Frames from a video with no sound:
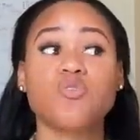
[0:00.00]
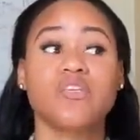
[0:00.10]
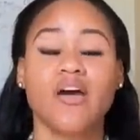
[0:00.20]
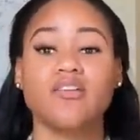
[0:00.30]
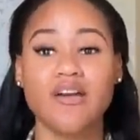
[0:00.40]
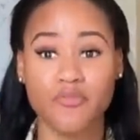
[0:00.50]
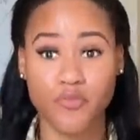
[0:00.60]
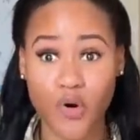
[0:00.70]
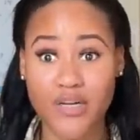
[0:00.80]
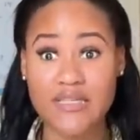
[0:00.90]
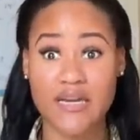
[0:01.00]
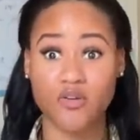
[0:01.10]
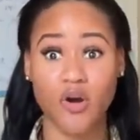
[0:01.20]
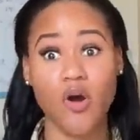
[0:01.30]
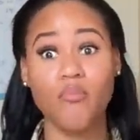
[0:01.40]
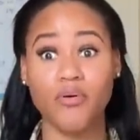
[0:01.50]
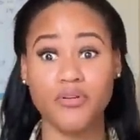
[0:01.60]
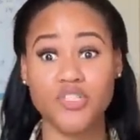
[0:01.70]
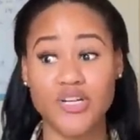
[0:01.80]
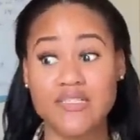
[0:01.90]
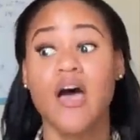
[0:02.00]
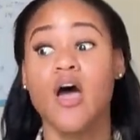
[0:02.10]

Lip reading: You cannot afford to ignore compound interest.